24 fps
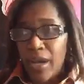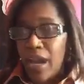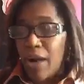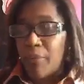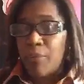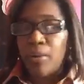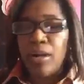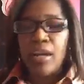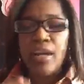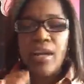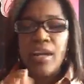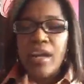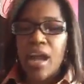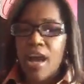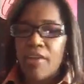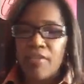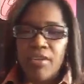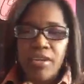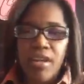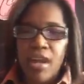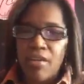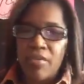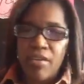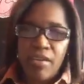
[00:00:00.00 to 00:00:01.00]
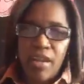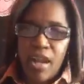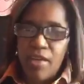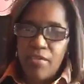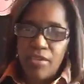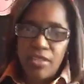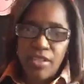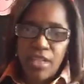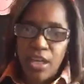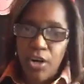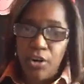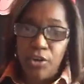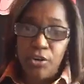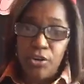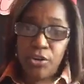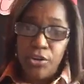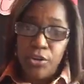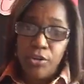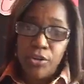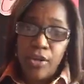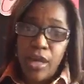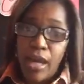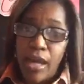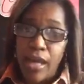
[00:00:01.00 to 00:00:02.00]
I would never tell
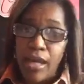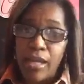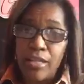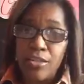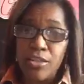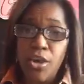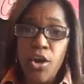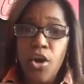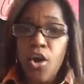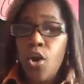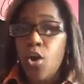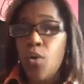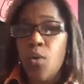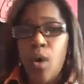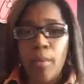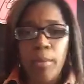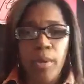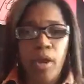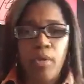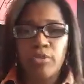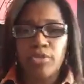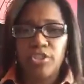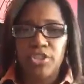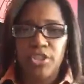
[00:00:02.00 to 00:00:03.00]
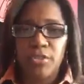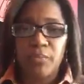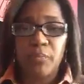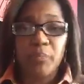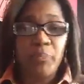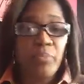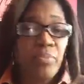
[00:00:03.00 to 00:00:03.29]
you guys who I'm coaching.